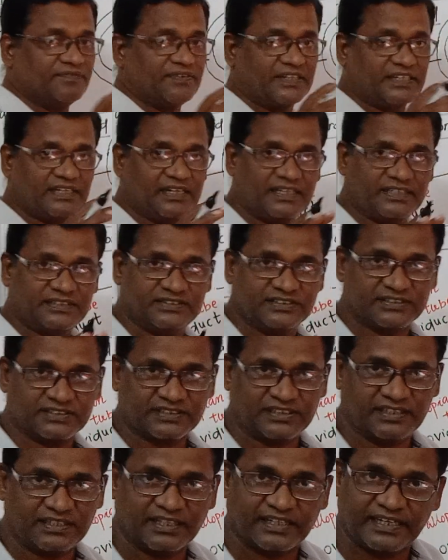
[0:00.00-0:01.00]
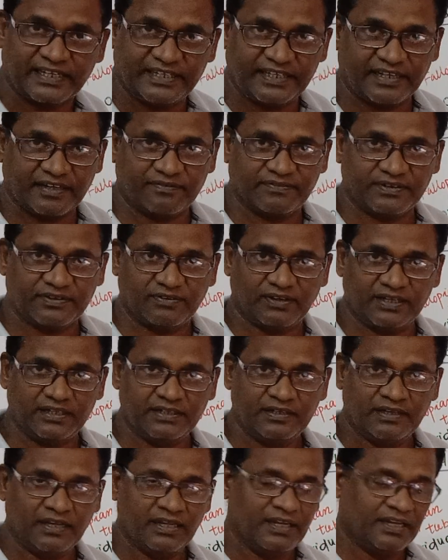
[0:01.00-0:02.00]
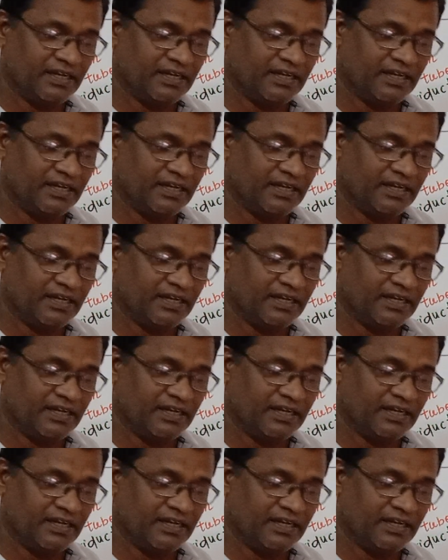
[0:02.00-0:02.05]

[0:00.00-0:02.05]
the fertilization. Clear everyone?